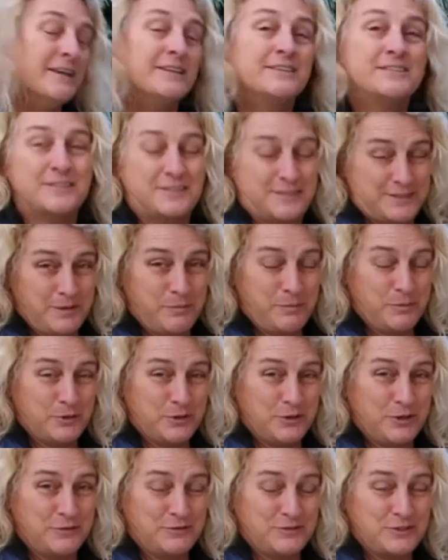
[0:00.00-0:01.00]
December
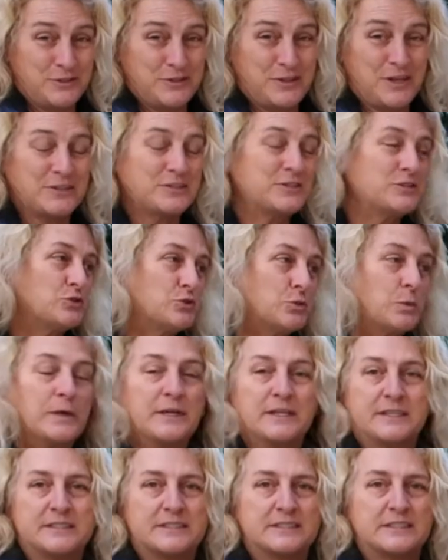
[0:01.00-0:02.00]
of
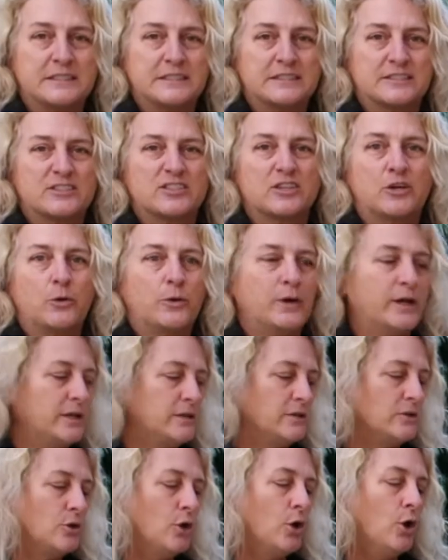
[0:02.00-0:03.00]
2026, to go ahead
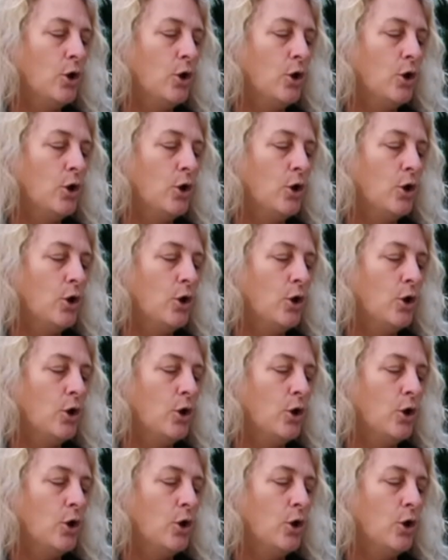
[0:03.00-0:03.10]
and